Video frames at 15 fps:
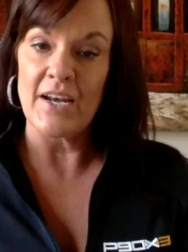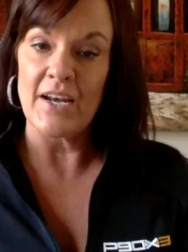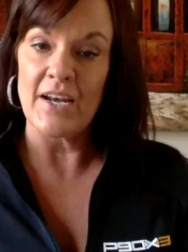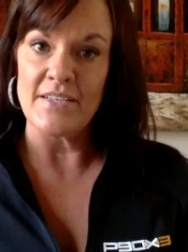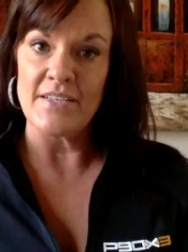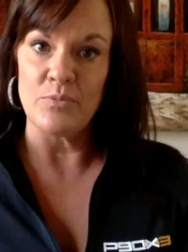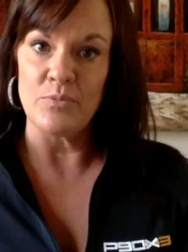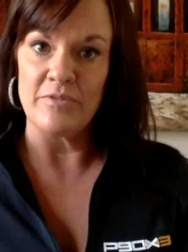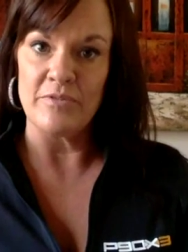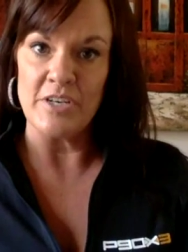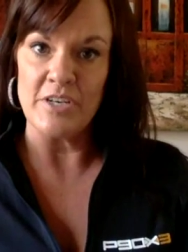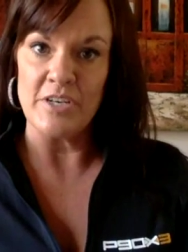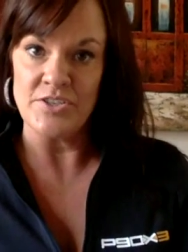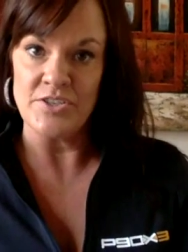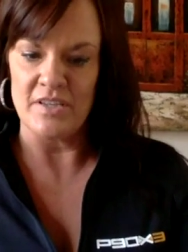recognizing
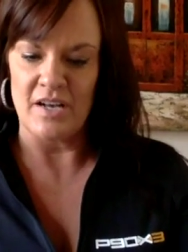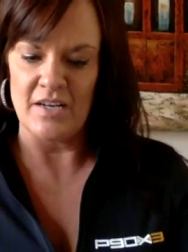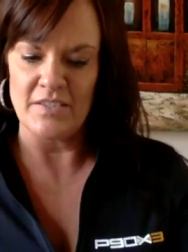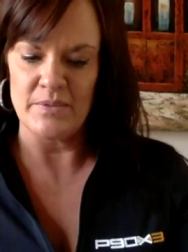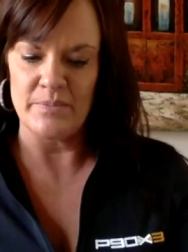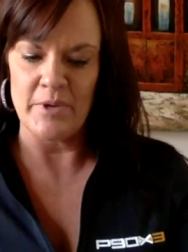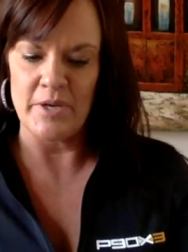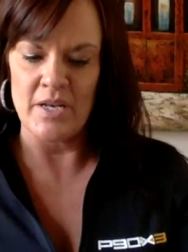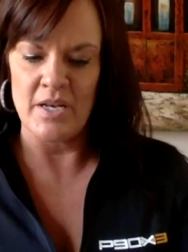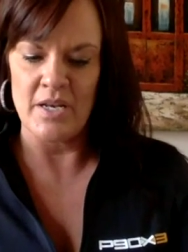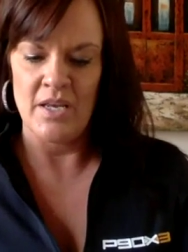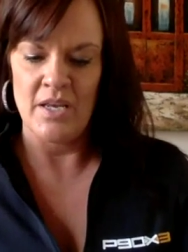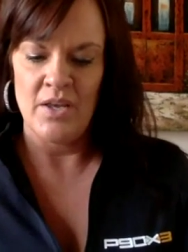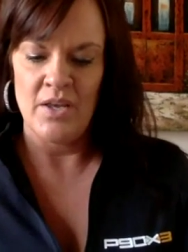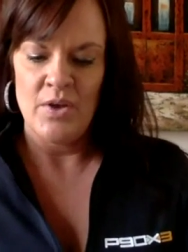more for inches lost,
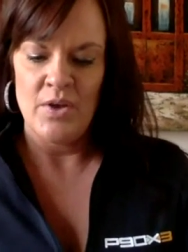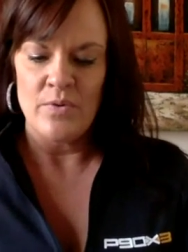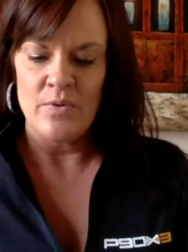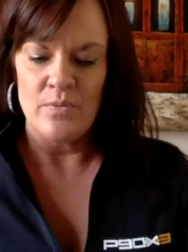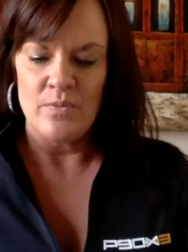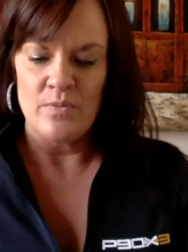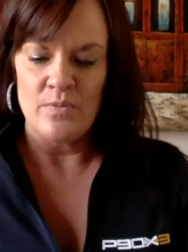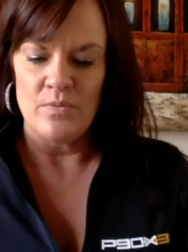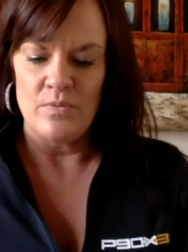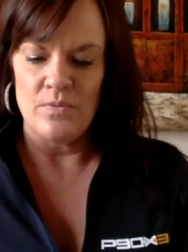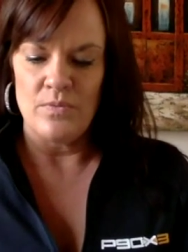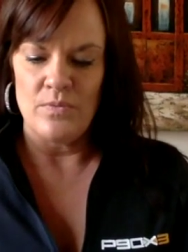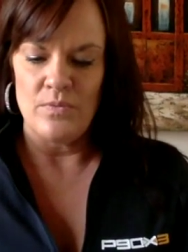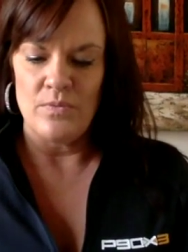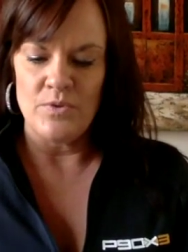but
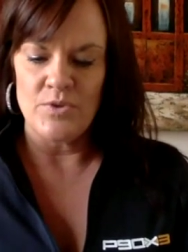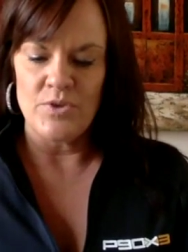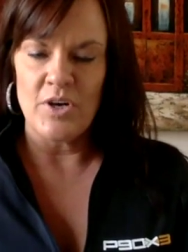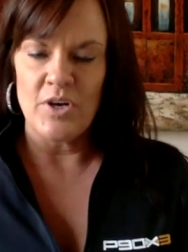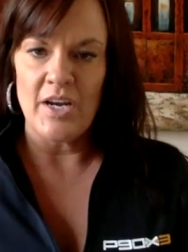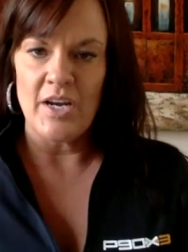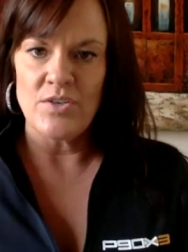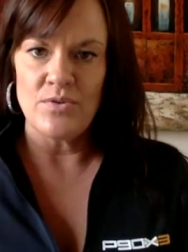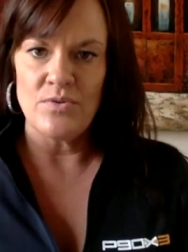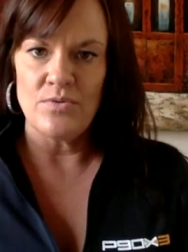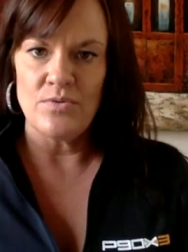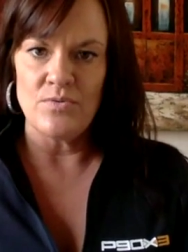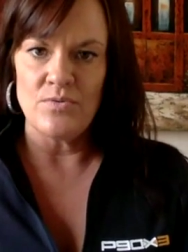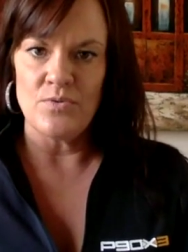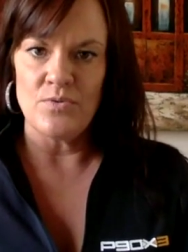we'll try
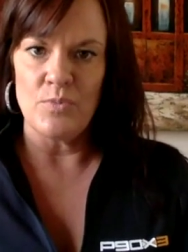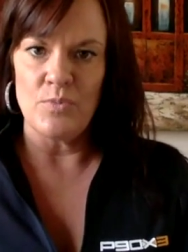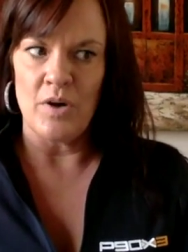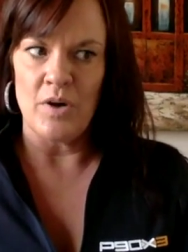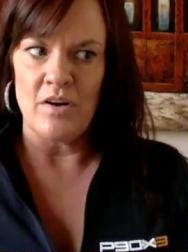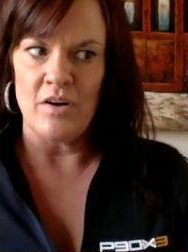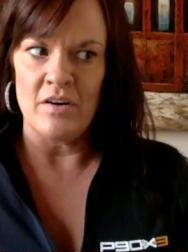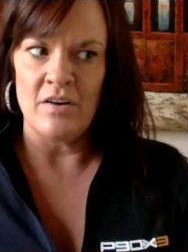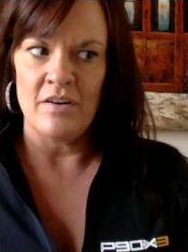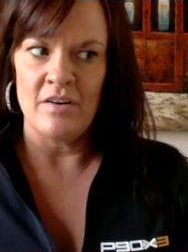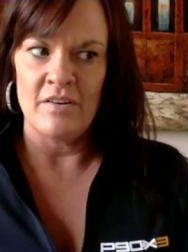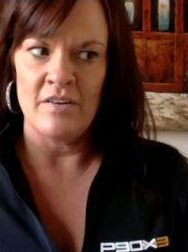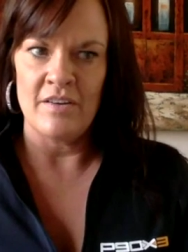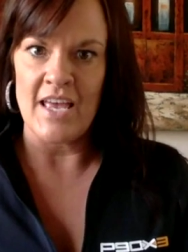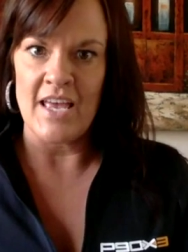to do
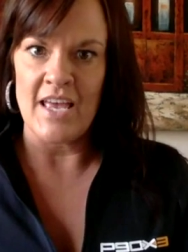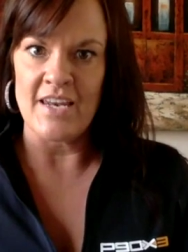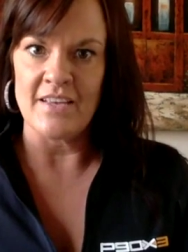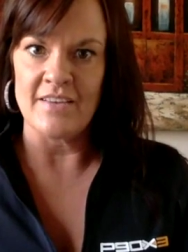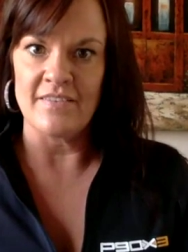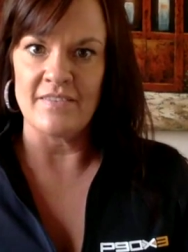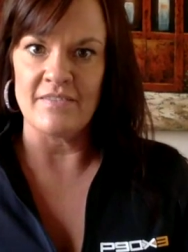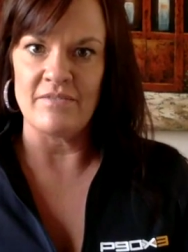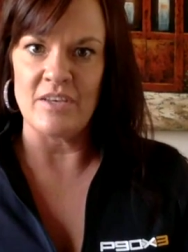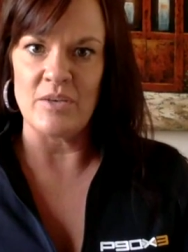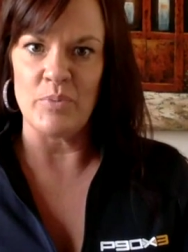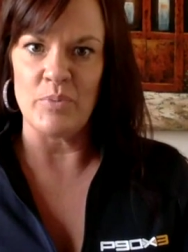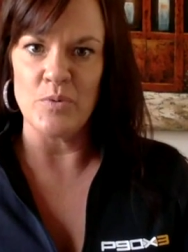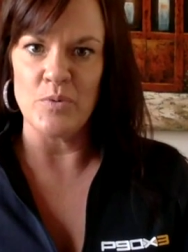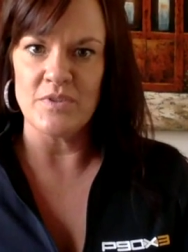more
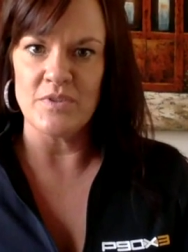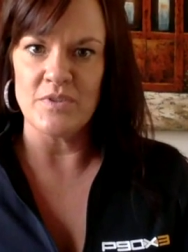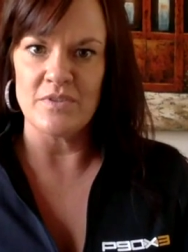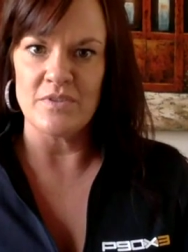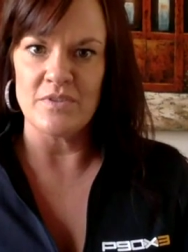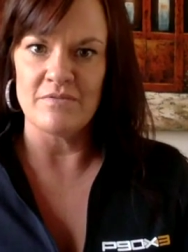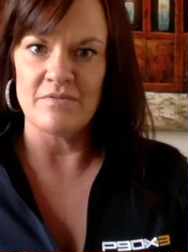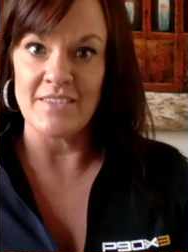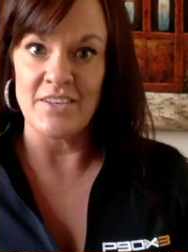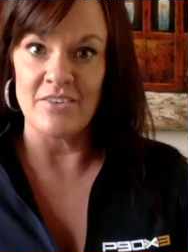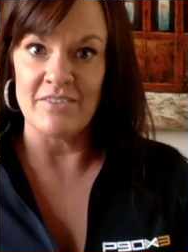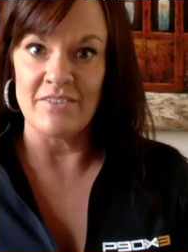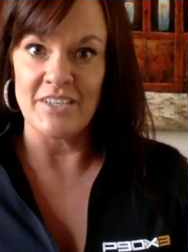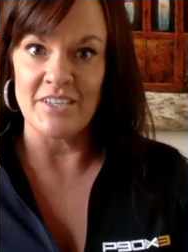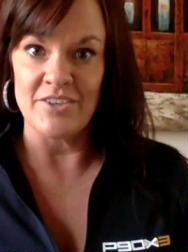NSV posts,
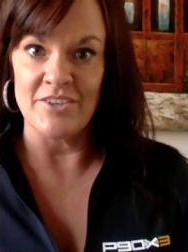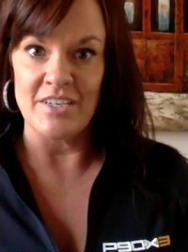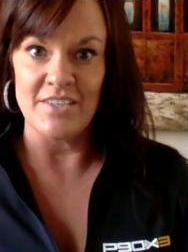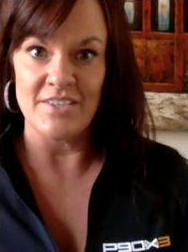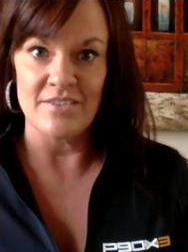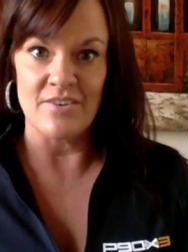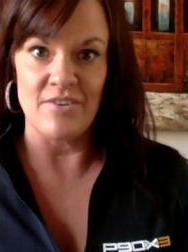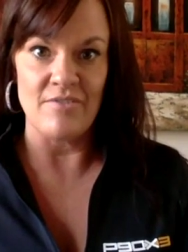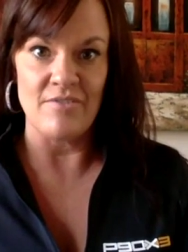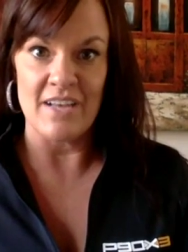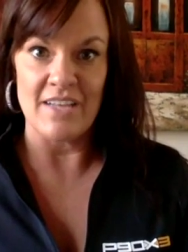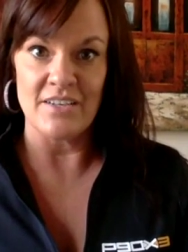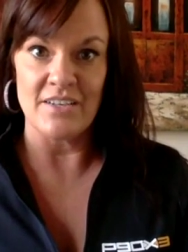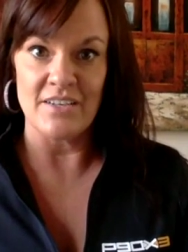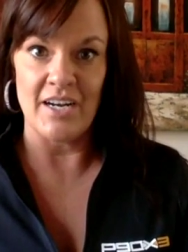non-scale victories.
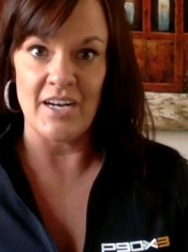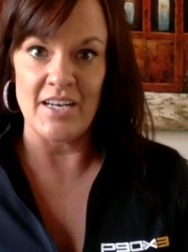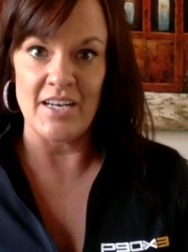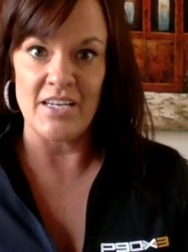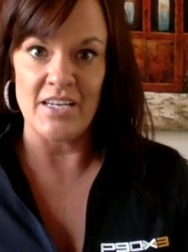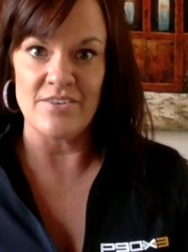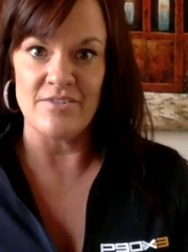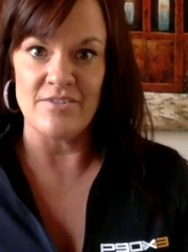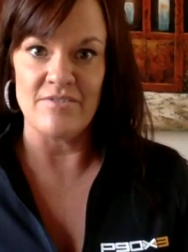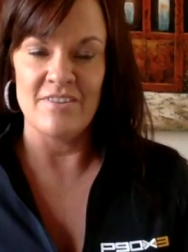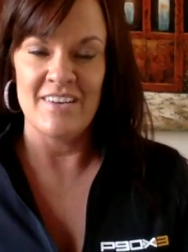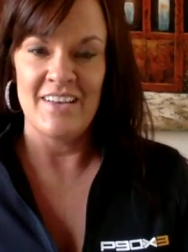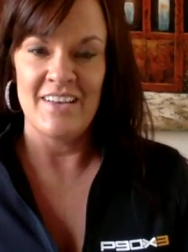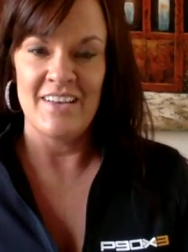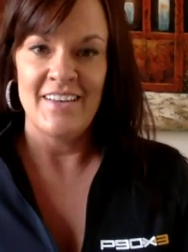So that's a great idea
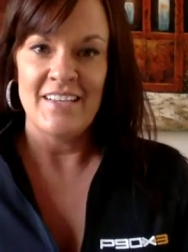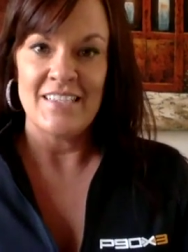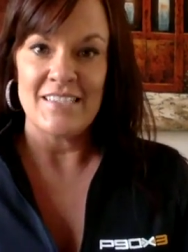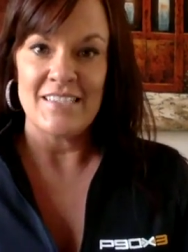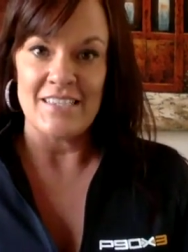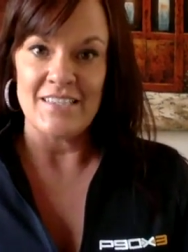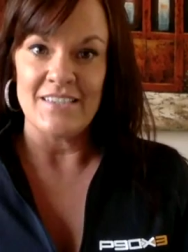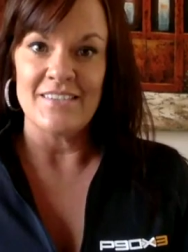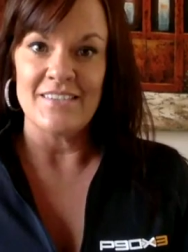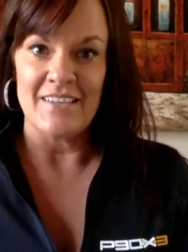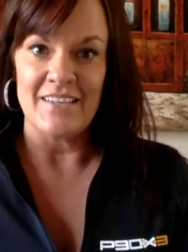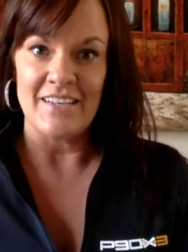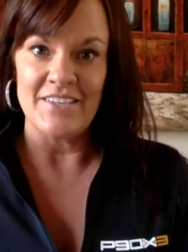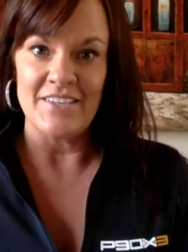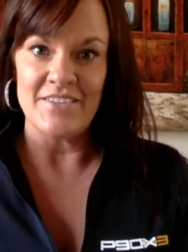too,
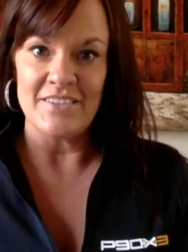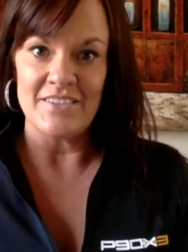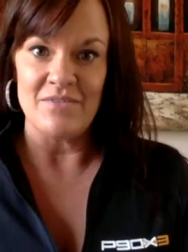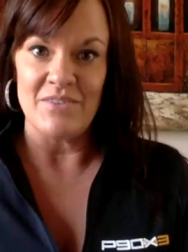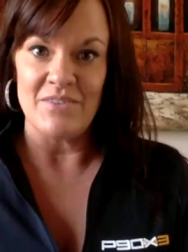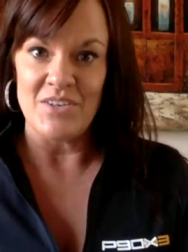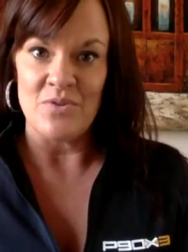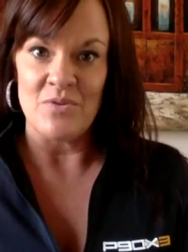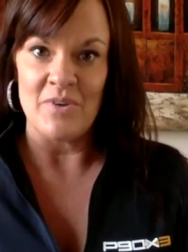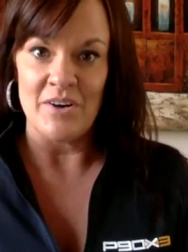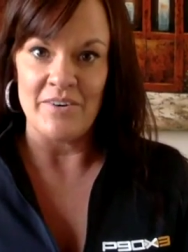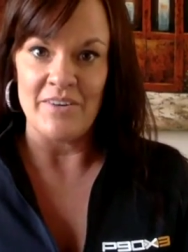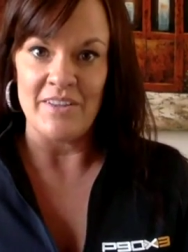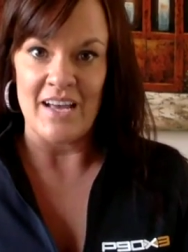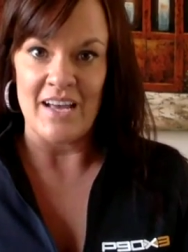since like I just said, we
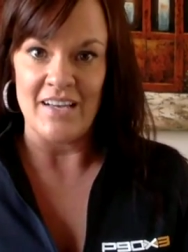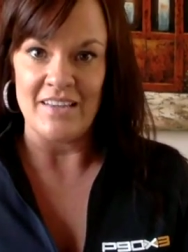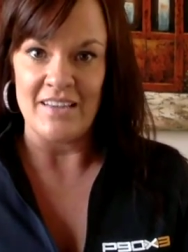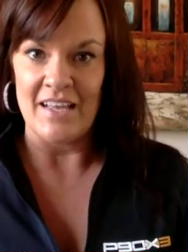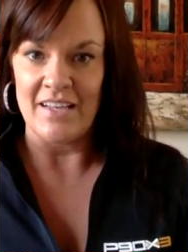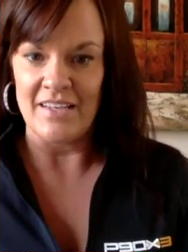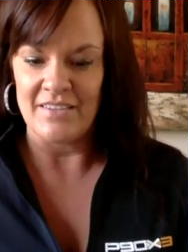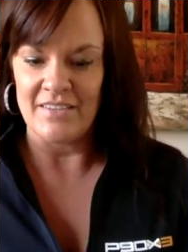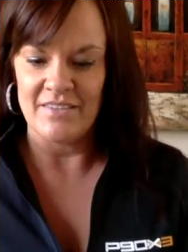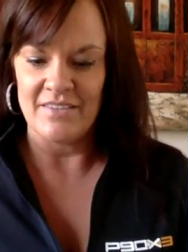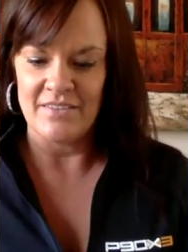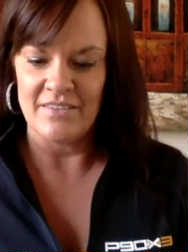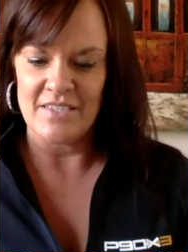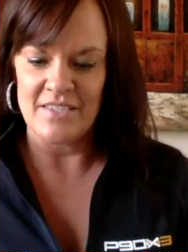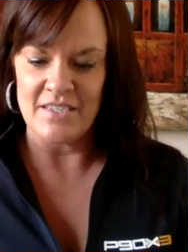don't want to rely on that
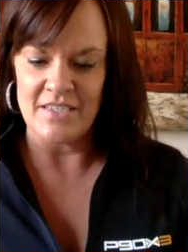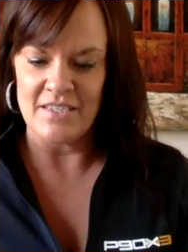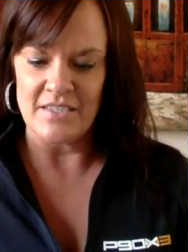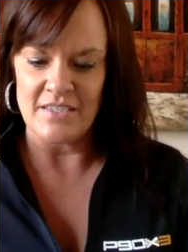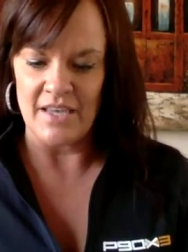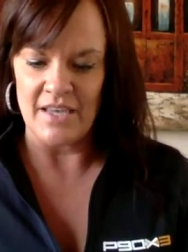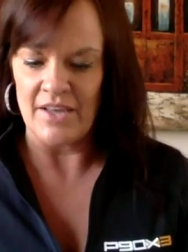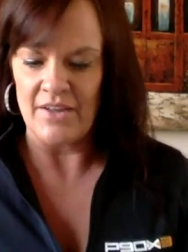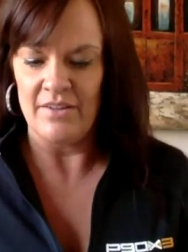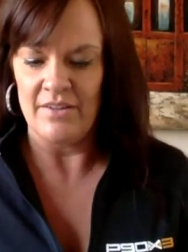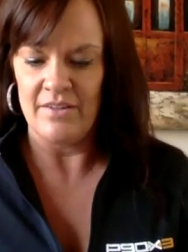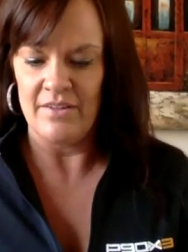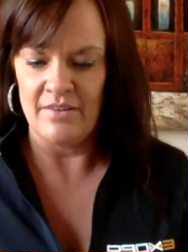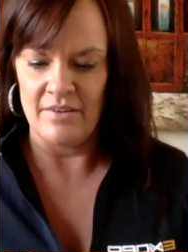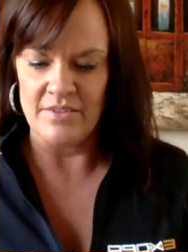silly
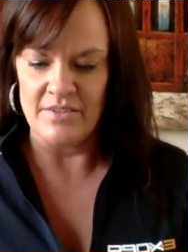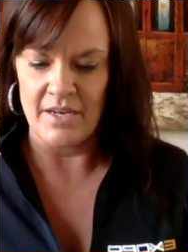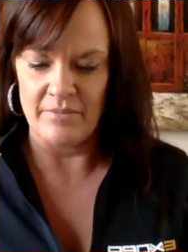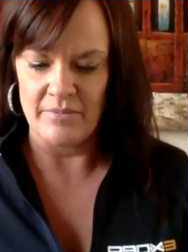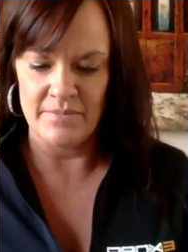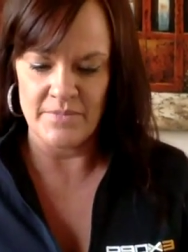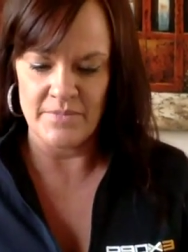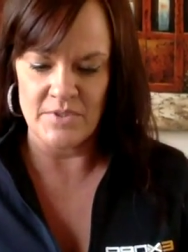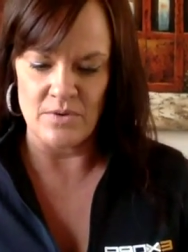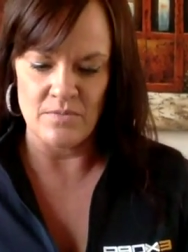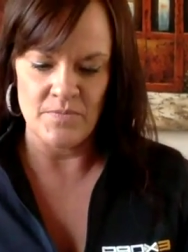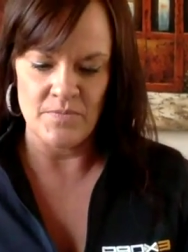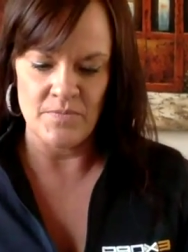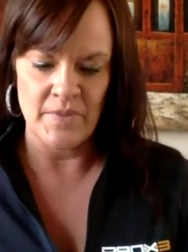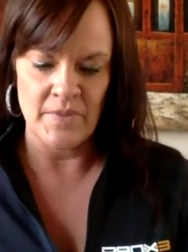scale all the time.
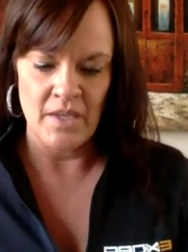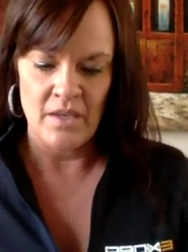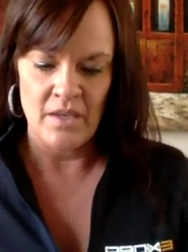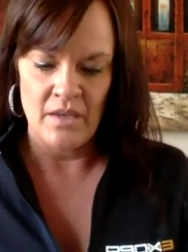So